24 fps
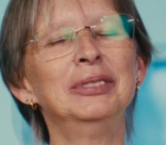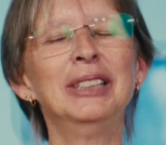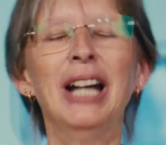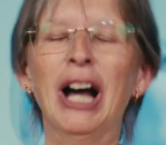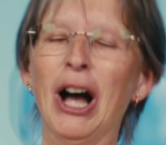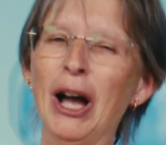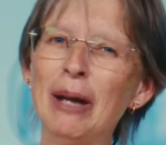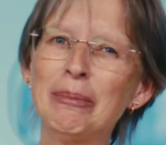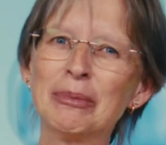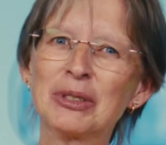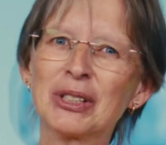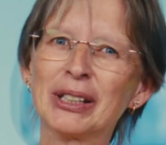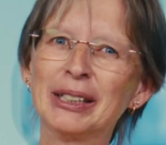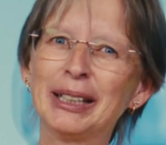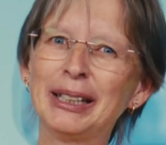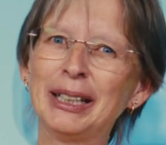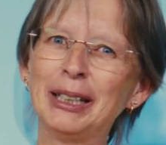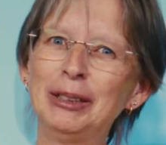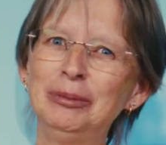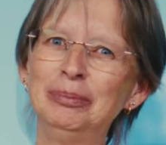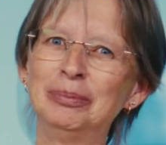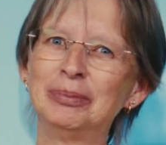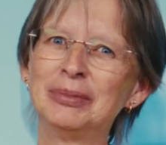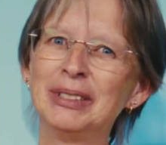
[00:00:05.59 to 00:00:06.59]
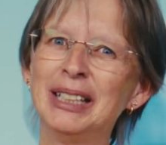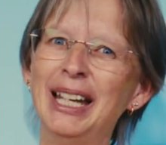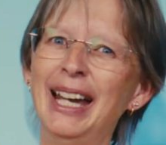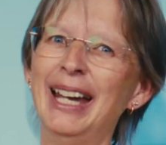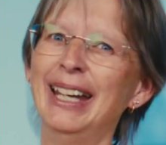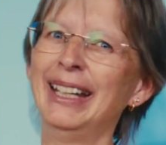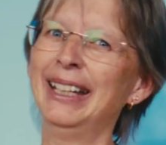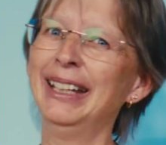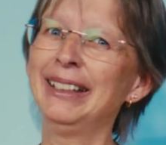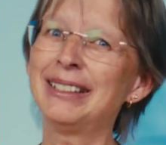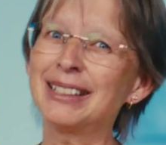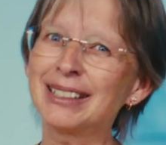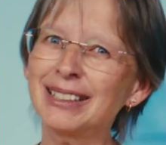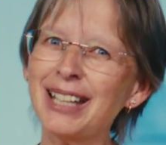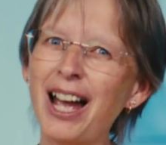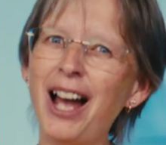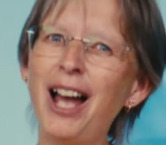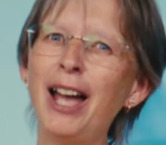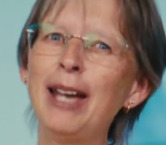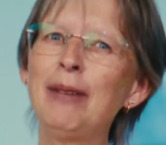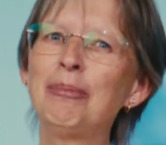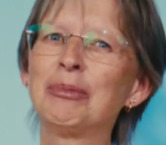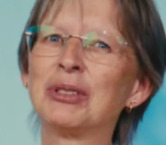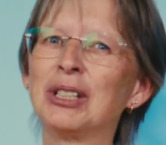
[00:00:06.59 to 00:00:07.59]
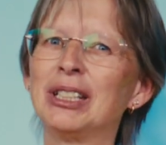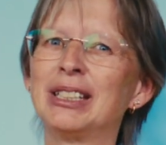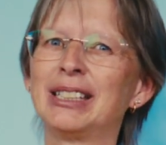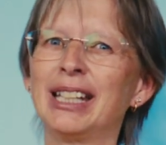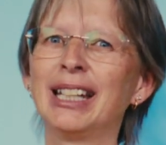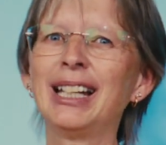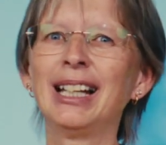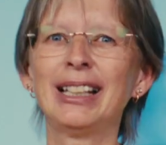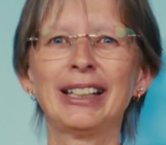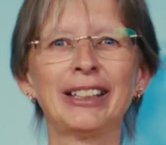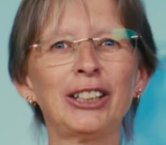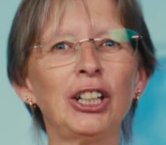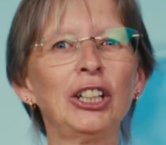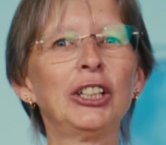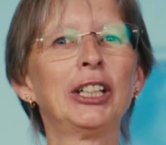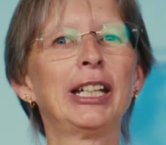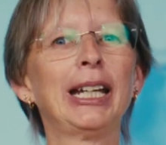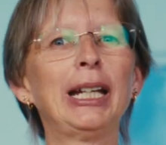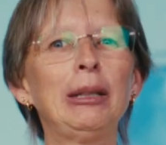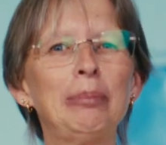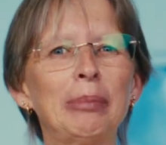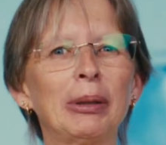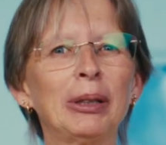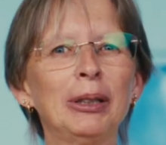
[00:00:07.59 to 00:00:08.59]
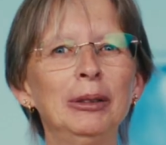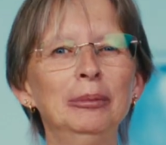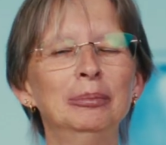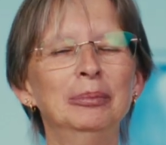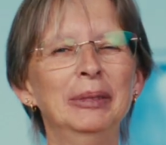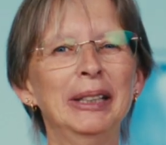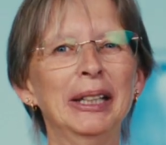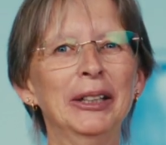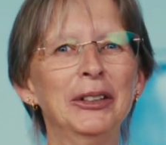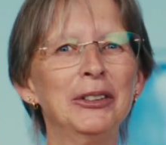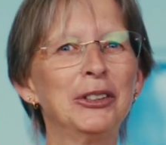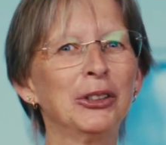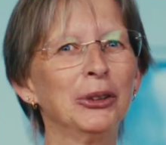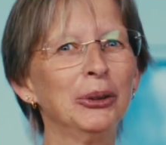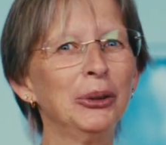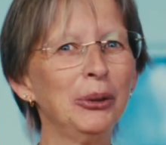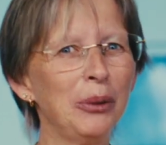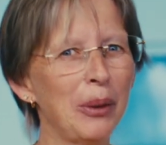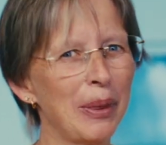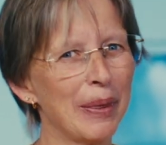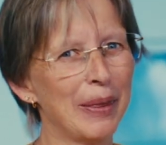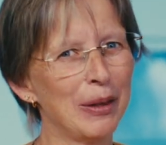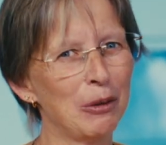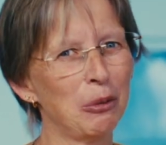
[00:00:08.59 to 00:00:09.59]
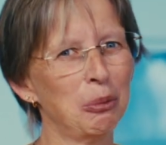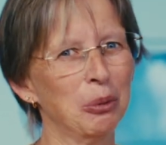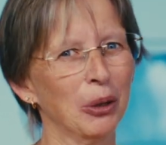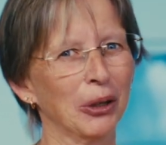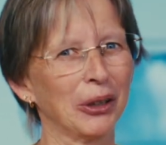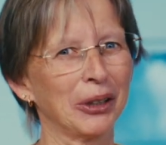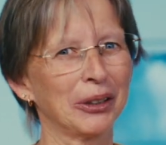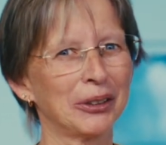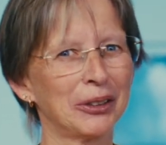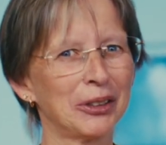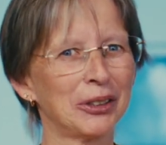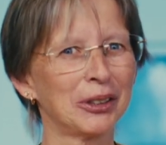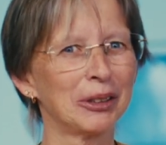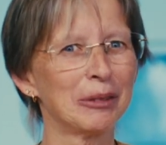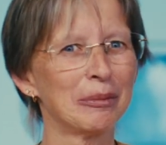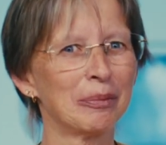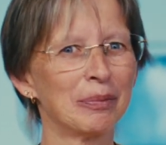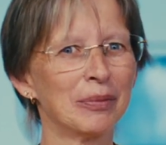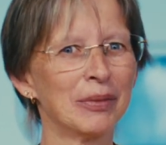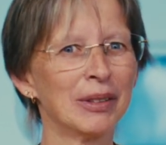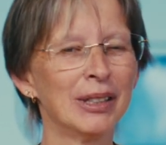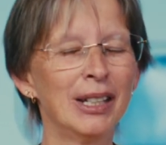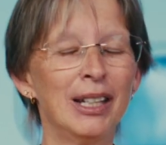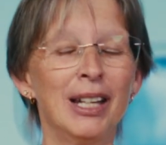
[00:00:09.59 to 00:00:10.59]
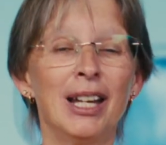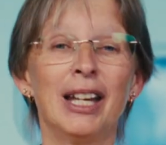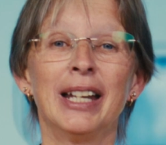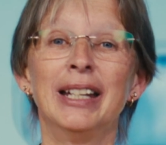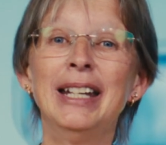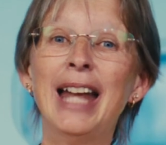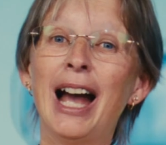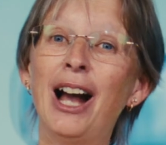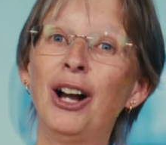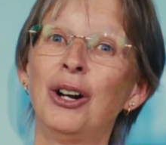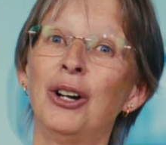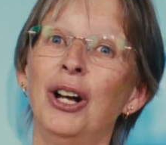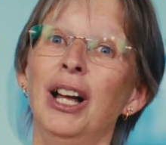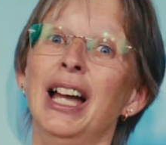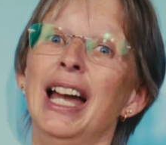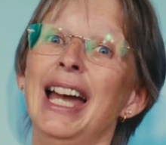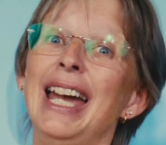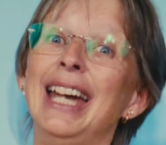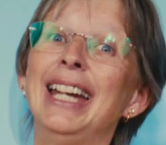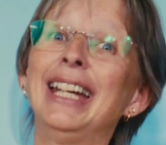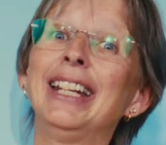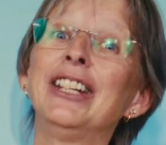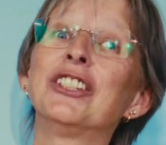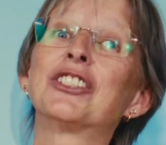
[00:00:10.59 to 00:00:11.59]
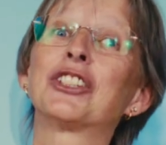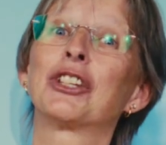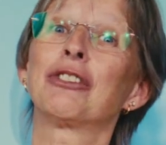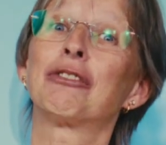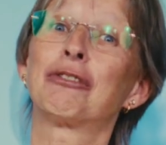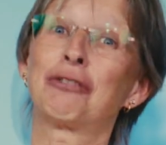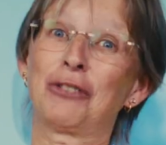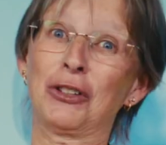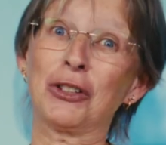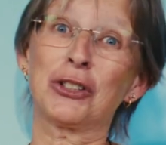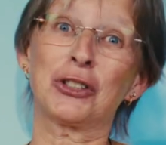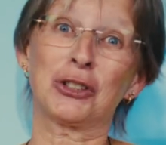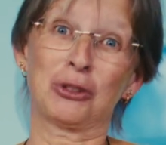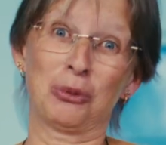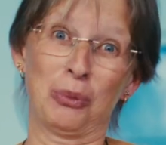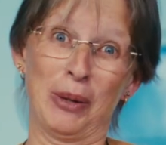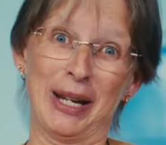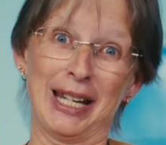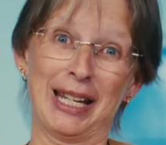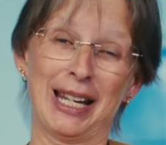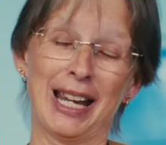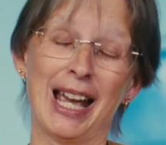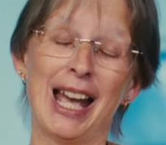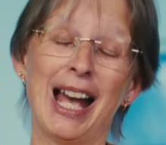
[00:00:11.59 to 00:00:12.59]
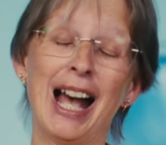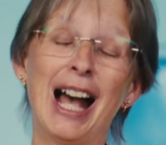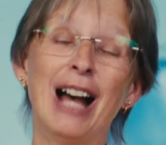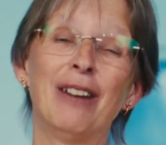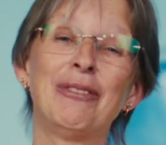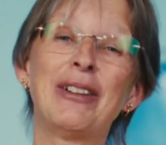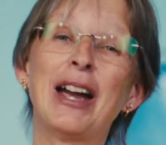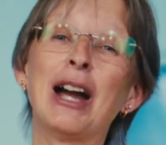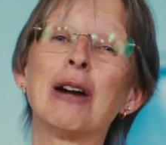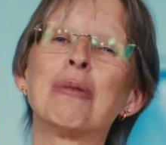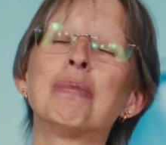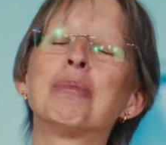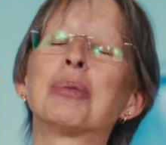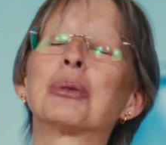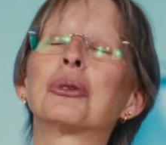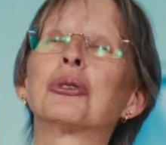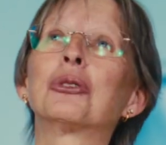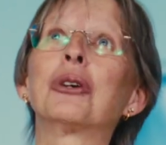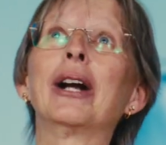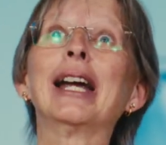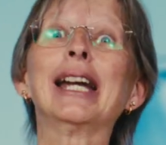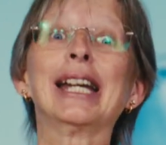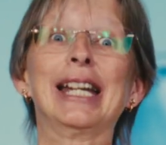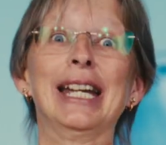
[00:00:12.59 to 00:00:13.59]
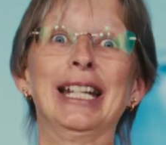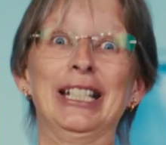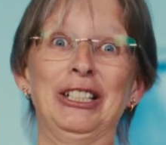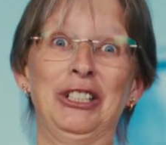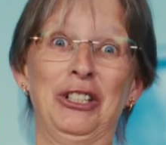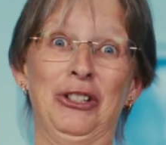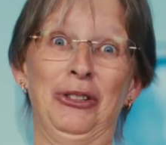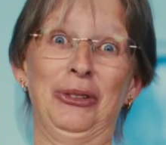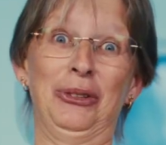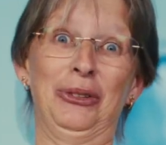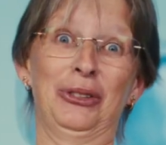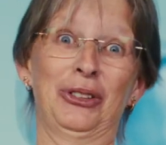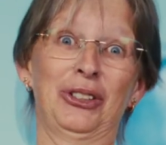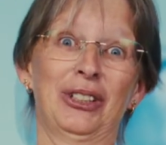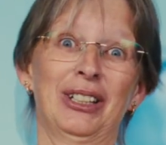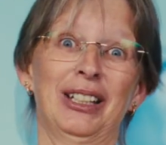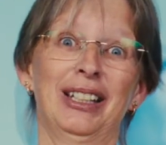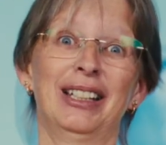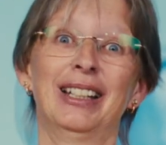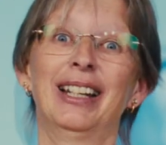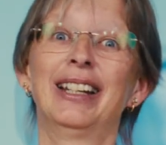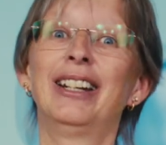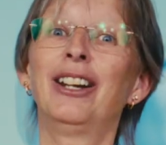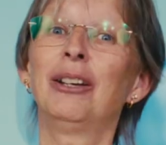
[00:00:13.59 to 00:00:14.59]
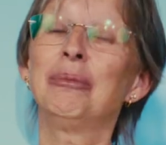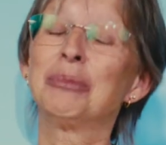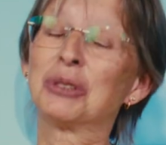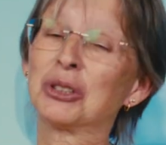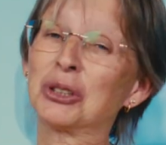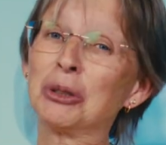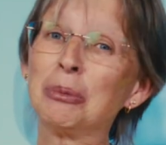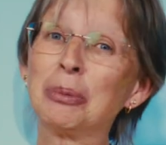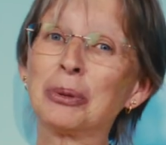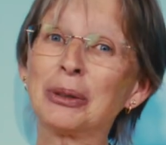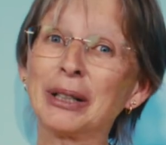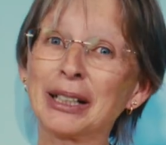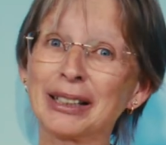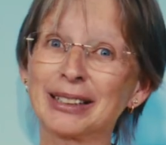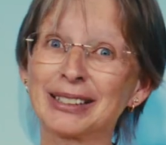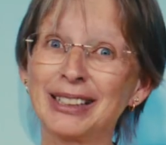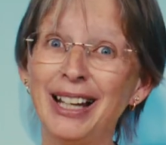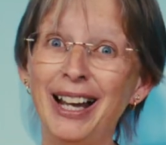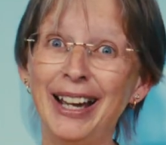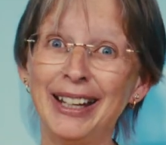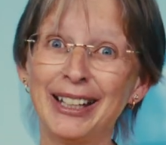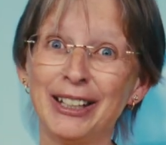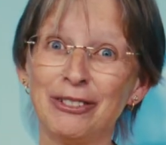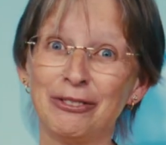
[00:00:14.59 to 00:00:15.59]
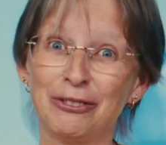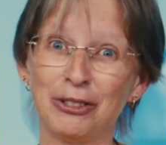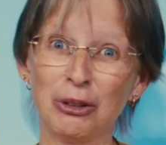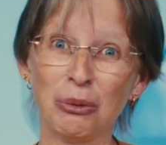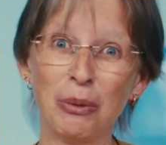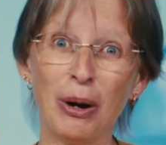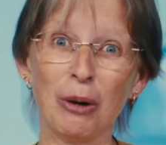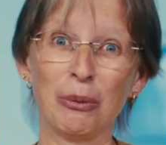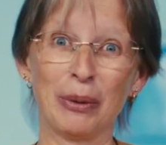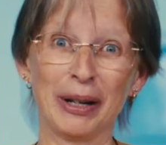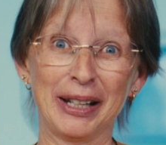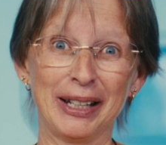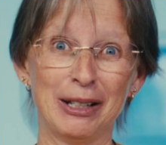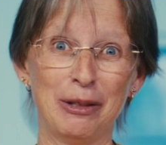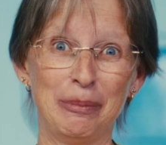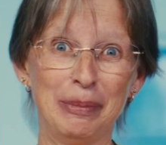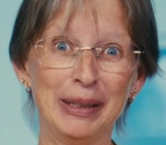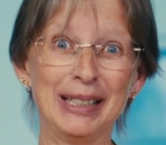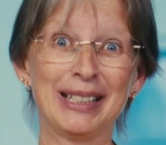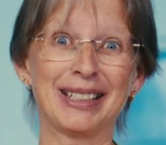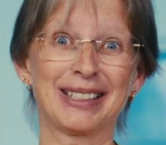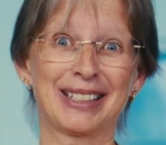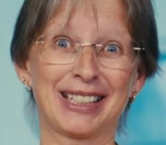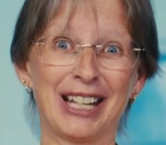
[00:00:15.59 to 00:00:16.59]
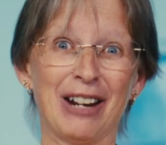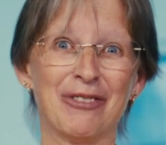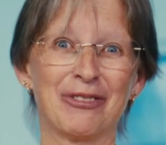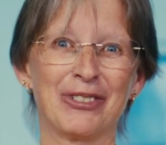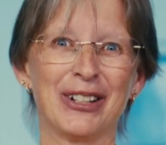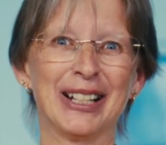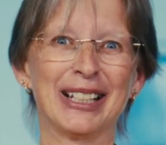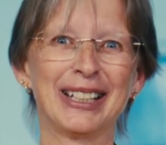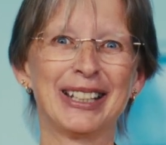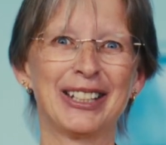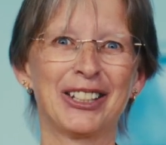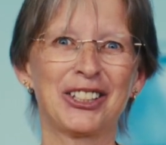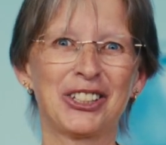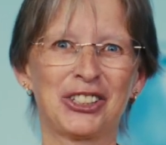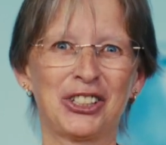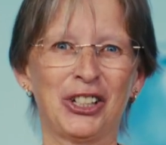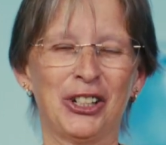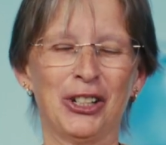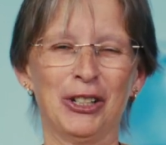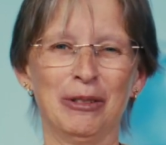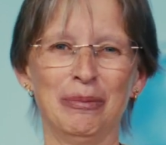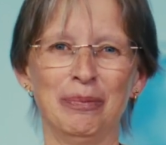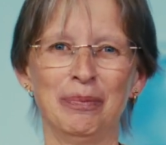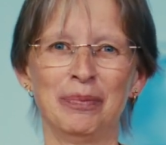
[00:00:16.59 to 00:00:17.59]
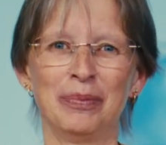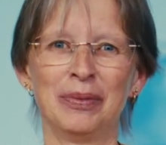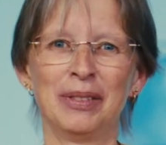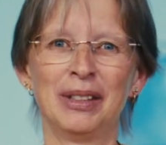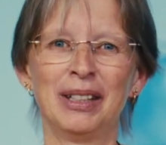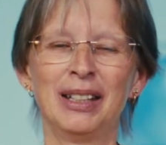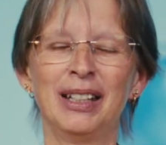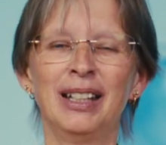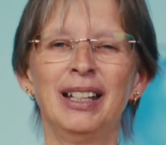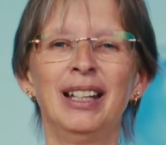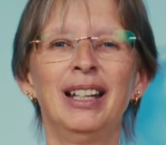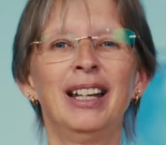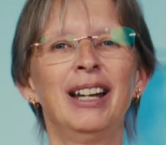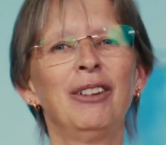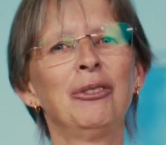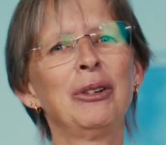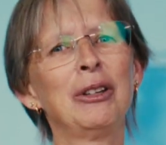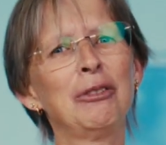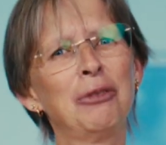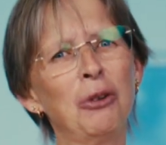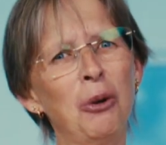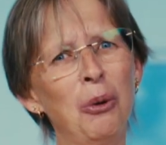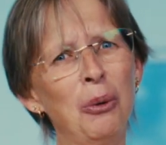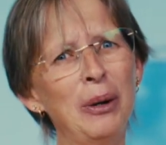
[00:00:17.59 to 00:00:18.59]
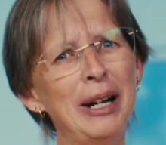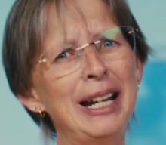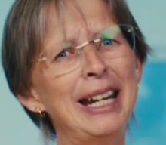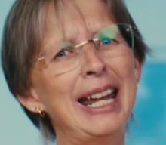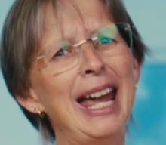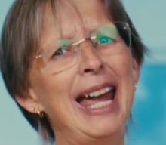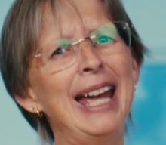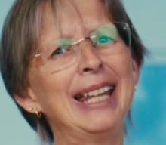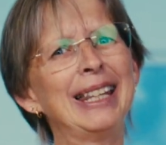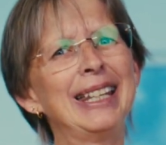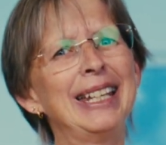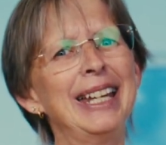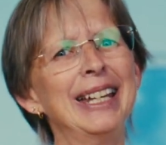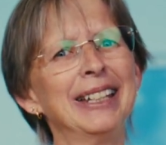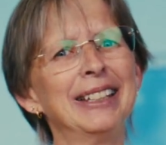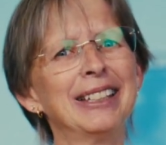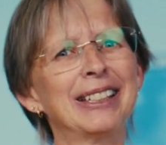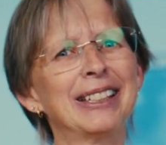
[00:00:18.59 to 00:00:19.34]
I'm Cindy, and it's time to dig a little deeper into the Word. Now, it is the first week of our Breaking News, and I'm super excited for what we're going to be discovering this term. And we've already had the